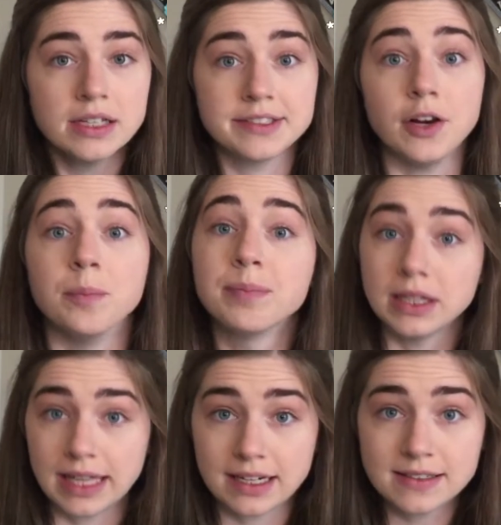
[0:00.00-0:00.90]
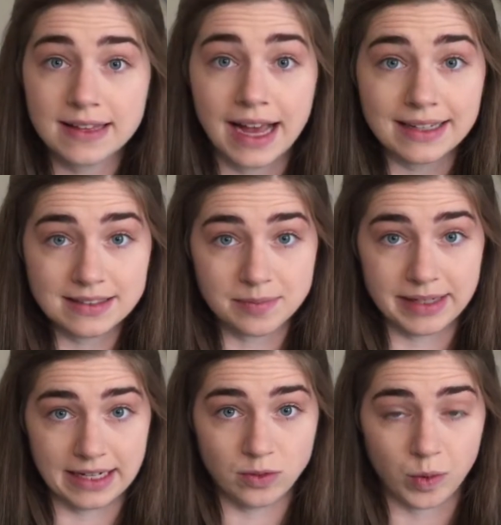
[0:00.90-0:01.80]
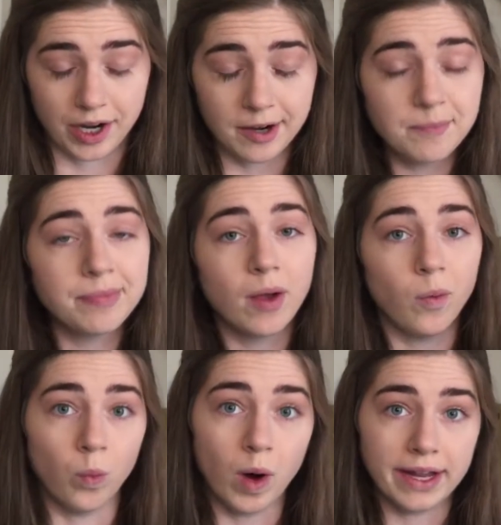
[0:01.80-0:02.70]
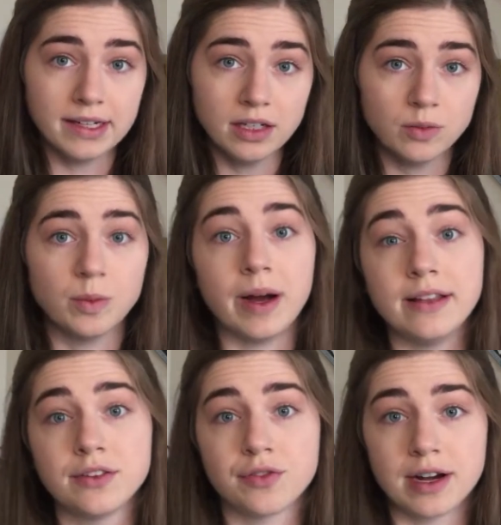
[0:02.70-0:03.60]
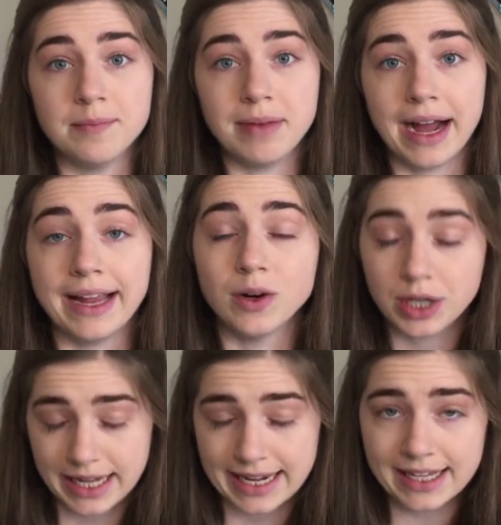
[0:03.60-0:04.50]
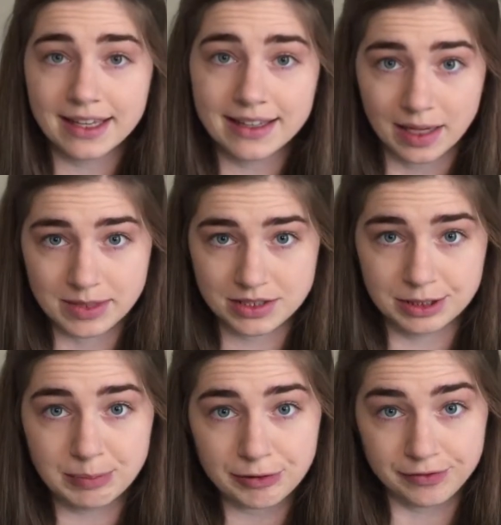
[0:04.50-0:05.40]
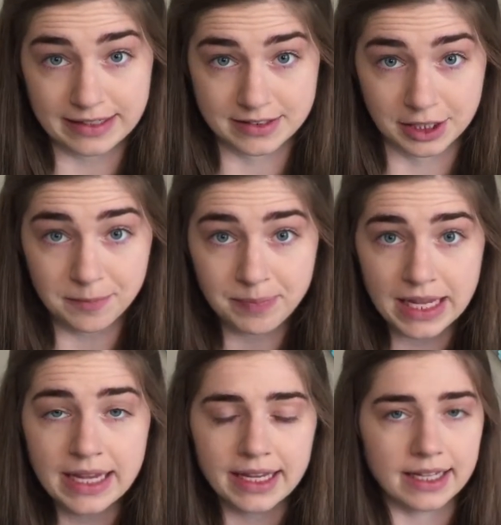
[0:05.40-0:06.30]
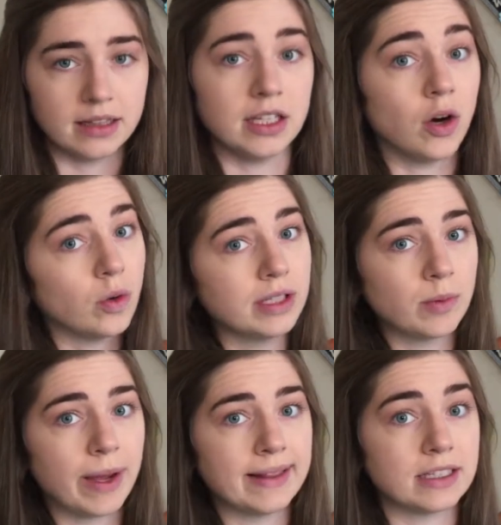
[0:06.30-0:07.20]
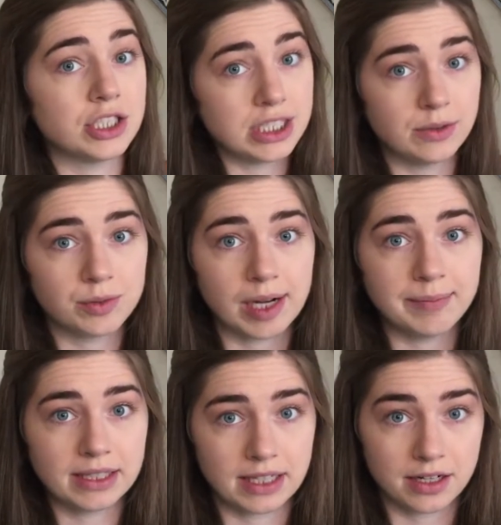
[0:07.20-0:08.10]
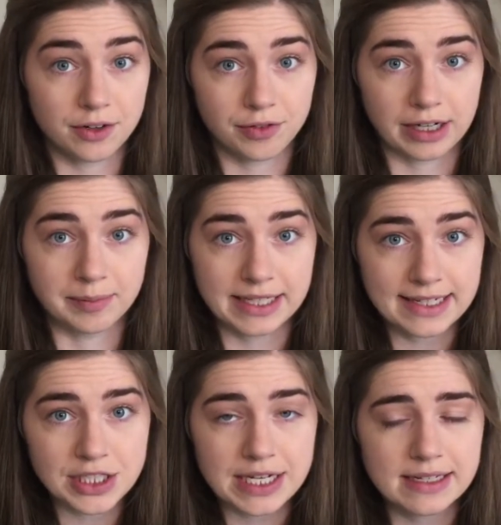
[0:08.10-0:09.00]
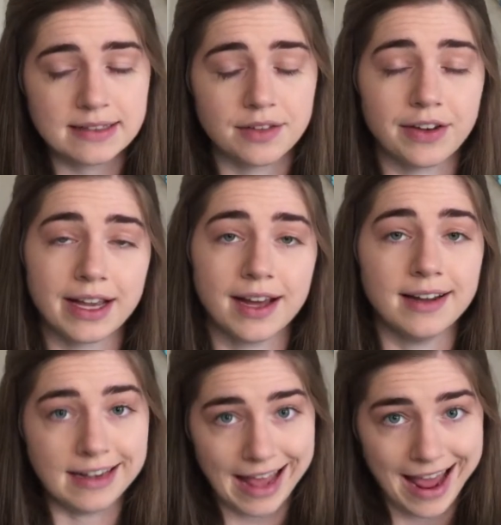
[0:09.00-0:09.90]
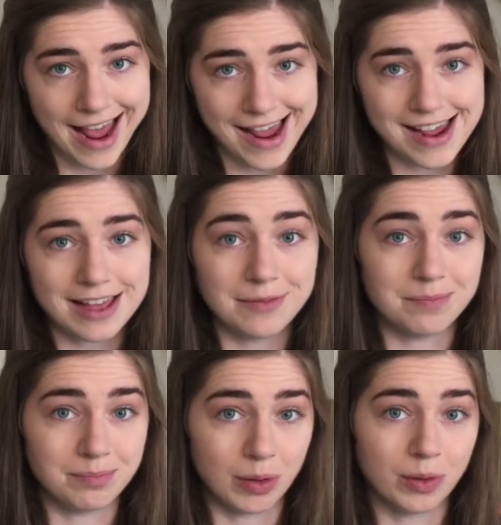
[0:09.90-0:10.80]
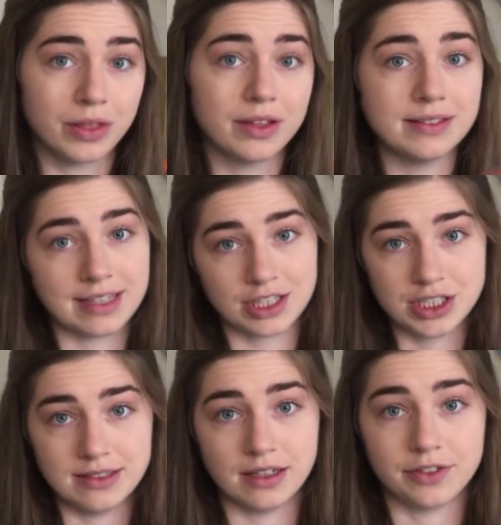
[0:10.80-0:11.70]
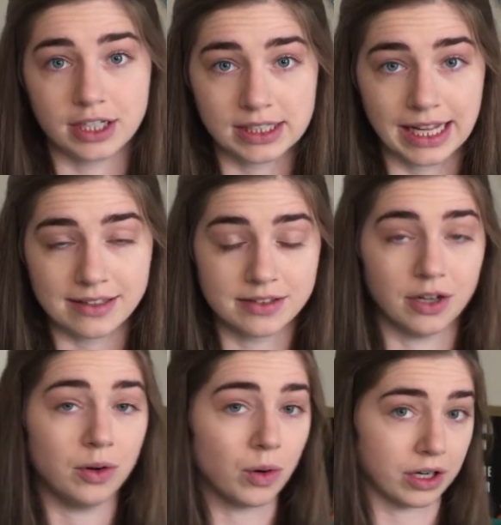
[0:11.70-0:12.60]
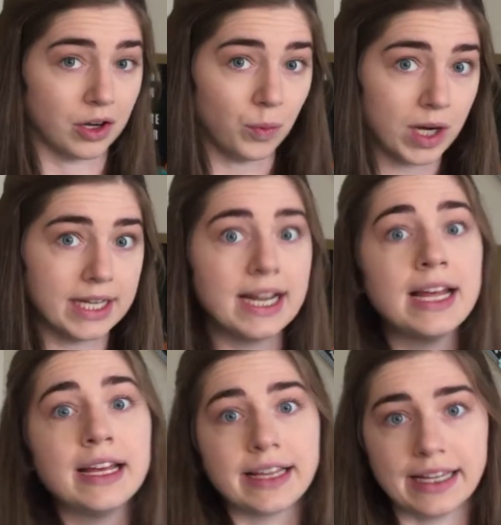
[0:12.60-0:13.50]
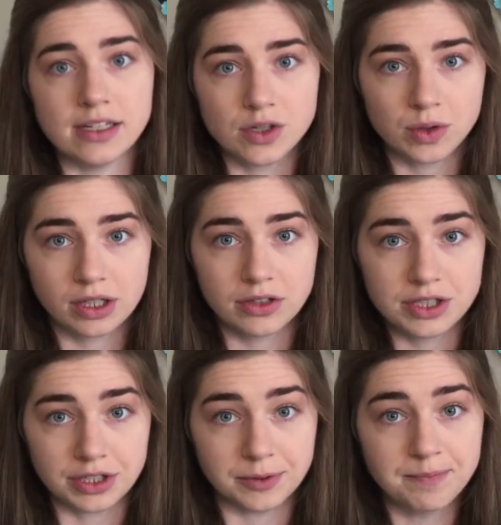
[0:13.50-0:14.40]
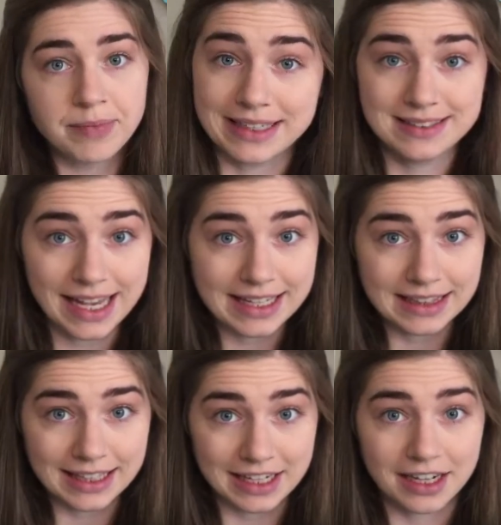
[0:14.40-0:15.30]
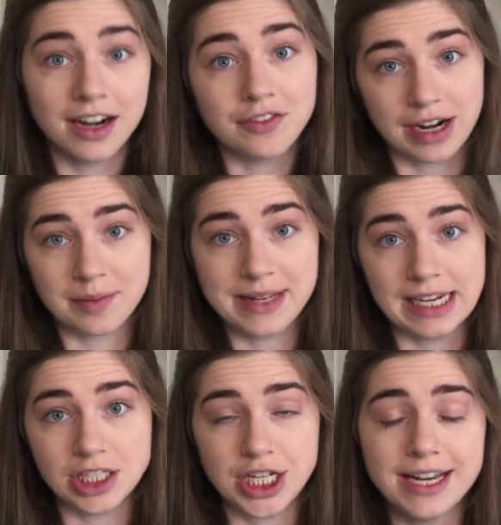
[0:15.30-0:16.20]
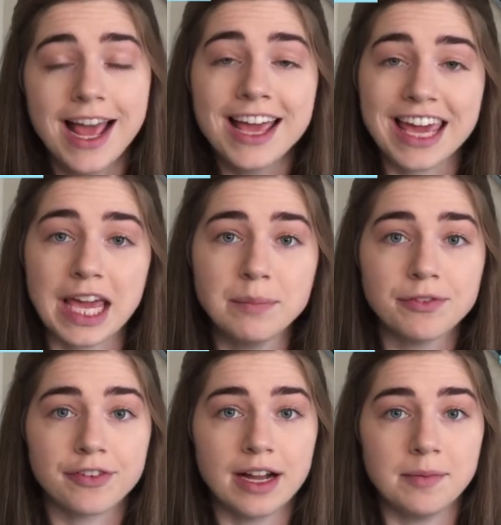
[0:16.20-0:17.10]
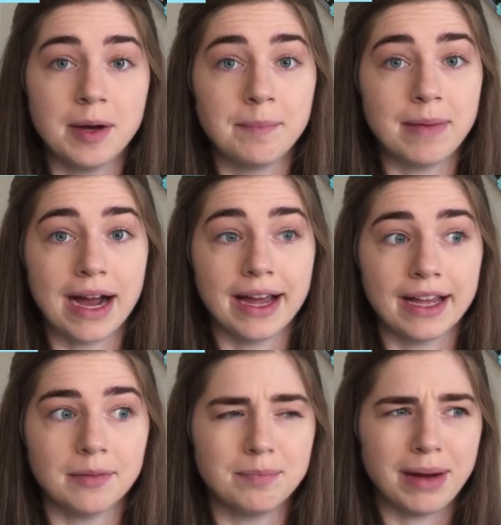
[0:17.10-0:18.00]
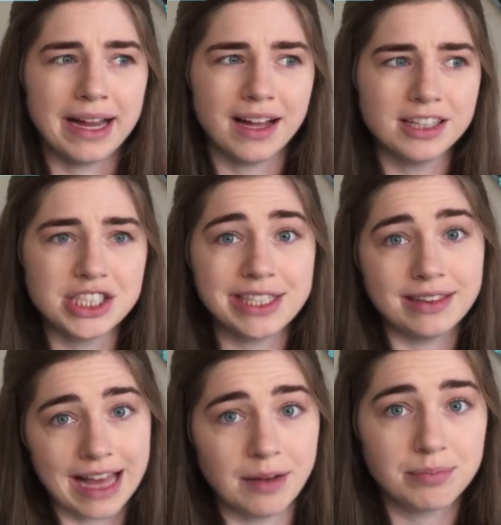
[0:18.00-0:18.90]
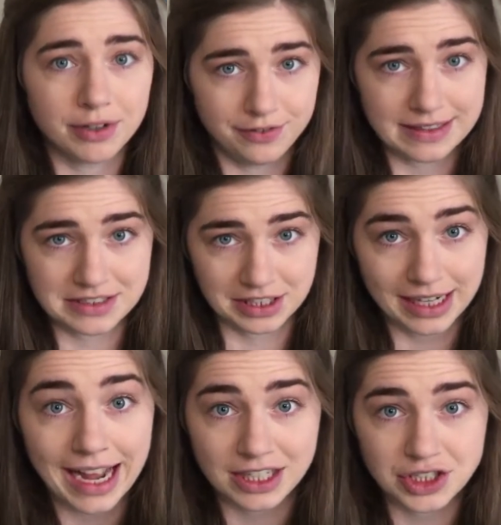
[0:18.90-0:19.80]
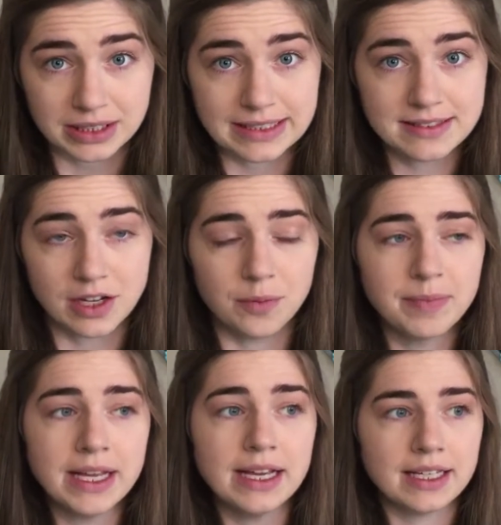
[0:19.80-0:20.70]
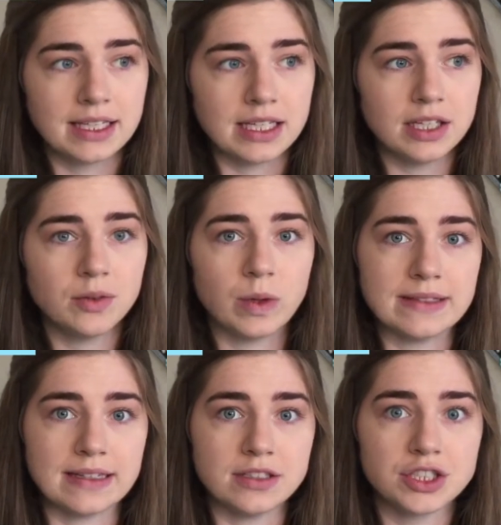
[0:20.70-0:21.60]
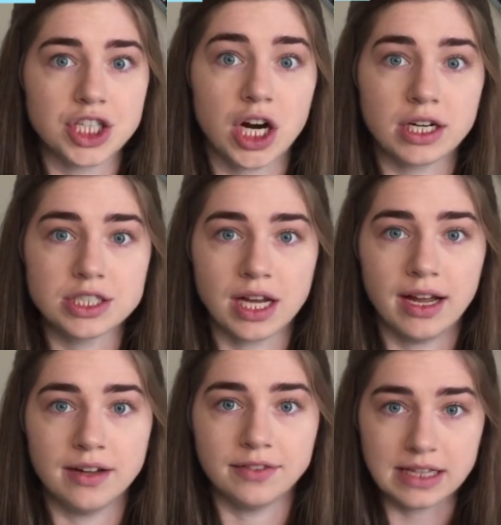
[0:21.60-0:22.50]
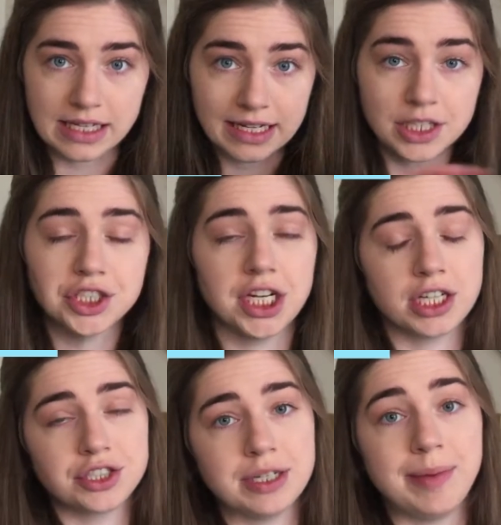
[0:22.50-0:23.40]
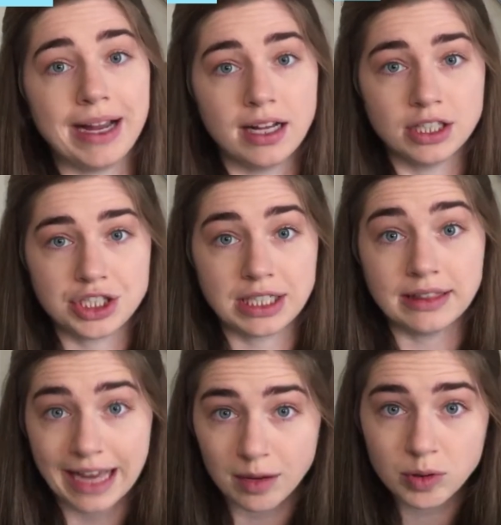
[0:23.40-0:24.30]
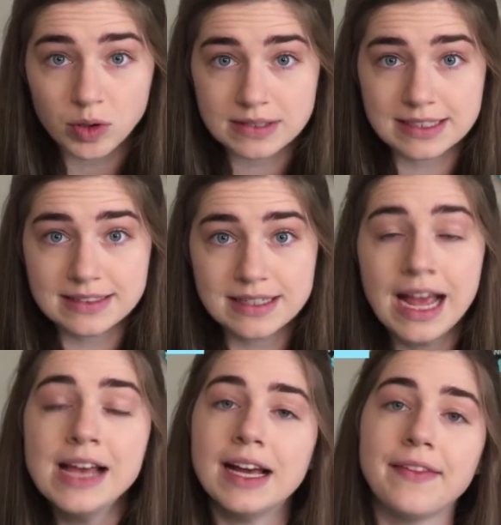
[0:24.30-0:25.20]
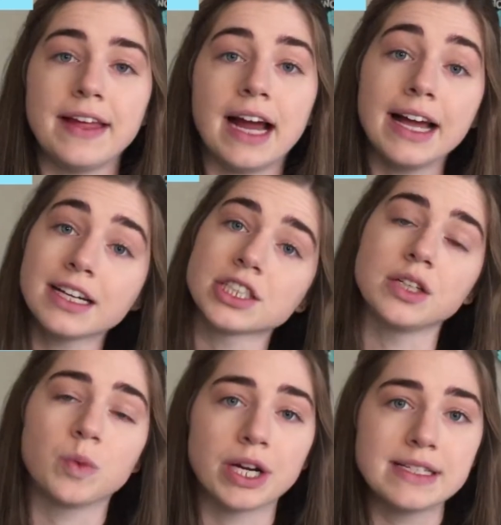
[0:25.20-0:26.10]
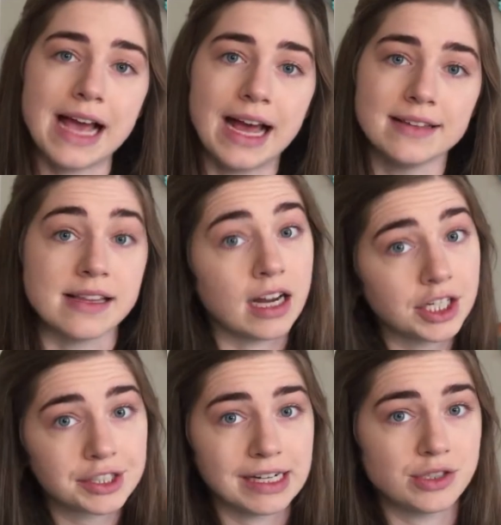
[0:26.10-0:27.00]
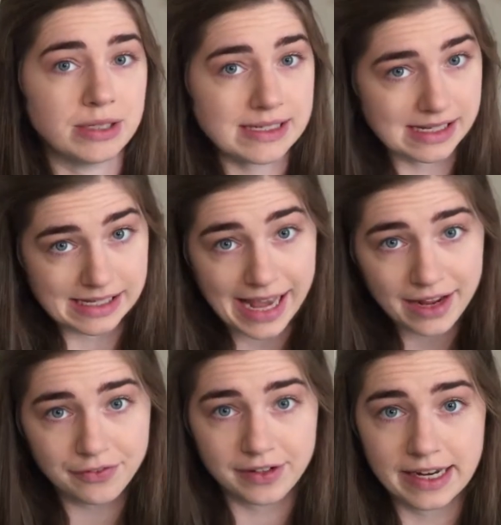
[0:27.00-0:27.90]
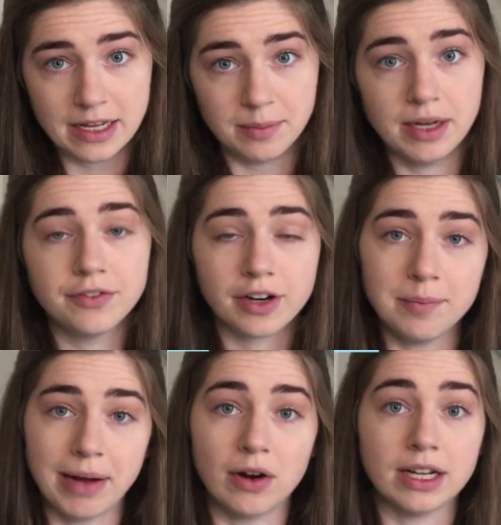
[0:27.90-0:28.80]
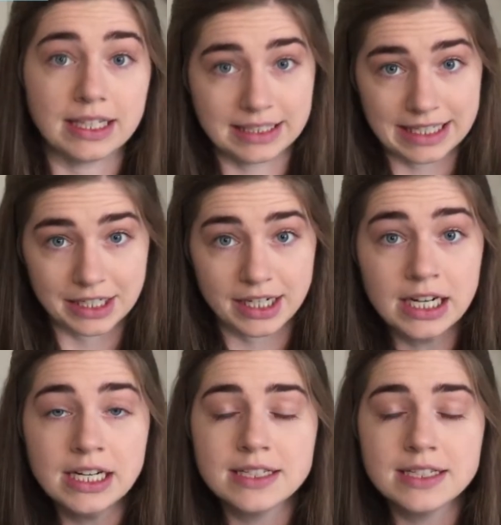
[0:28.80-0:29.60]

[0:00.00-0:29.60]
So the letters that I submitted were: 1 was from my organic chemistry professor, and the only way that she would write me a letter of recommendation is if I got an A in both sections of her class, so Orgo 1 and Orgo 2. My second letter of recommendation came from my biology lab professor, actually. So he was in charge of the introductory biology lab courses, and then I actually worked as an undergraduate TA for him for about a year.